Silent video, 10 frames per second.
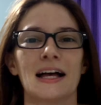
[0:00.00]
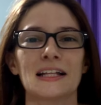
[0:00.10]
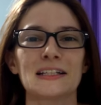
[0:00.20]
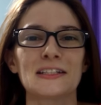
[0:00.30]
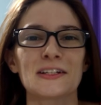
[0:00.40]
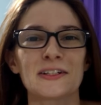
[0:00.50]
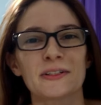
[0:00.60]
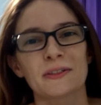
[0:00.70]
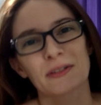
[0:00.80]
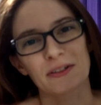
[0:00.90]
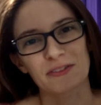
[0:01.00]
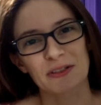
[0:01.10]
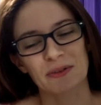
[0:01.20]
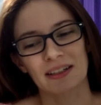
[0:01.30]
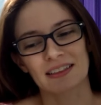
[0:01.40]
Hello
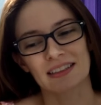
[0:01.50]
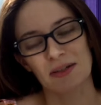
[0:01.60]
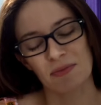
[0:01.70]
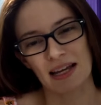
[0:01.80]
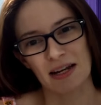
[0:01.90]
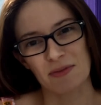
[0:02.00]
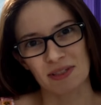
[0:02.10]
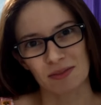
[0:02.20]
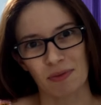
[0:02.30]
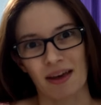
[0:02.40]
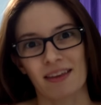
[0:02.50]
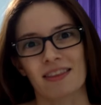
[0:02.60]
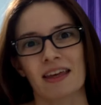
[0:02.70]
everyone, my name is Beth,